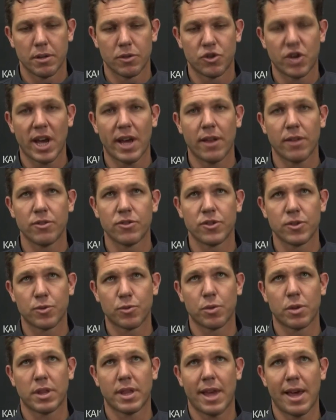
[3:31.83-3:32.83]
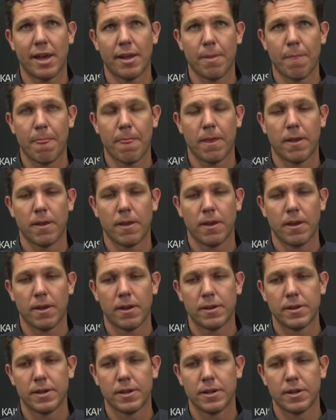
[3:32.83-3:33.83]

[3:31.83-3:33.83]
challenges with that, and